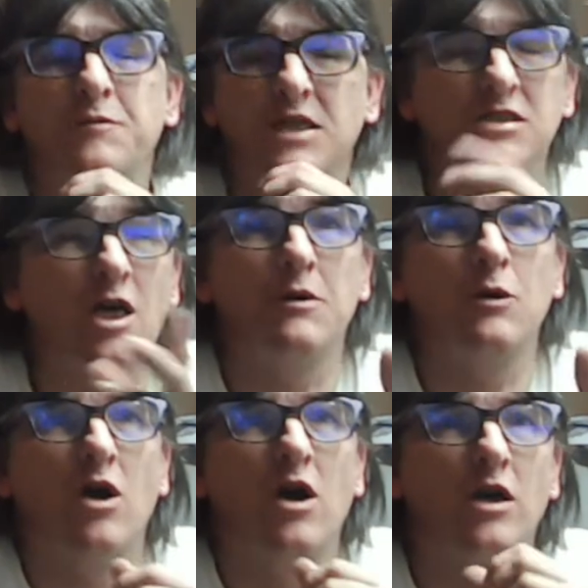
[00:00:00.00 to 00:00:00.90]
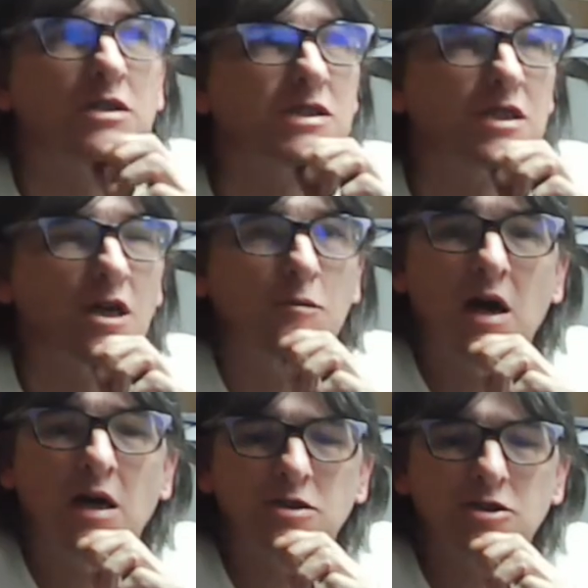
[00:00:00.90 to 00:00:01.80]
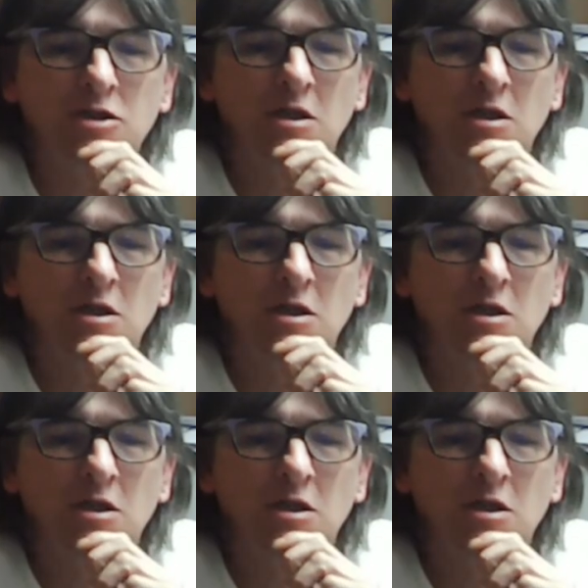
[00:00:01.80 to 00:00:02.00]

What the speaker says: because I'll be working so much,